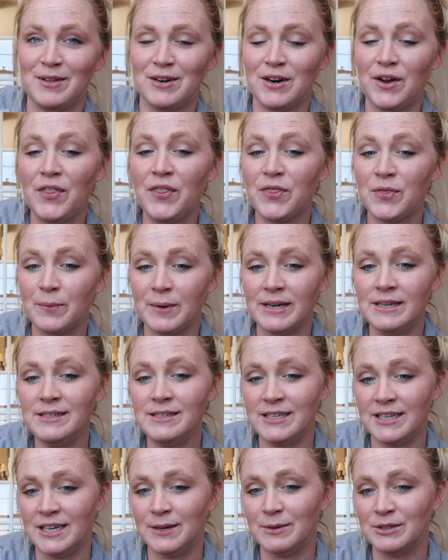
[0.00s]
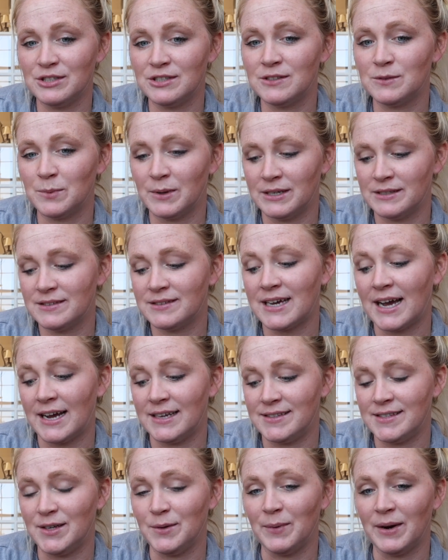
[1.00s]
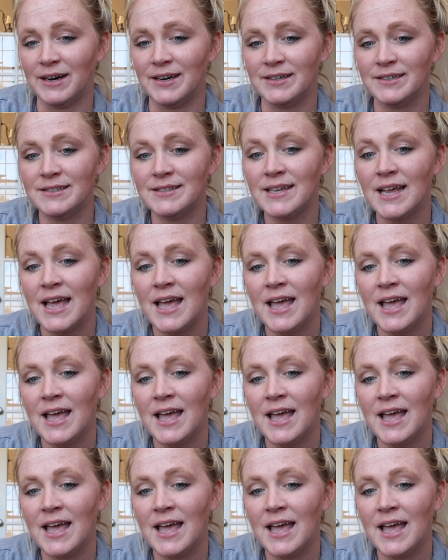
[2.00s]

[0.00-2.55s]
They're a 3T, which is what size he wears.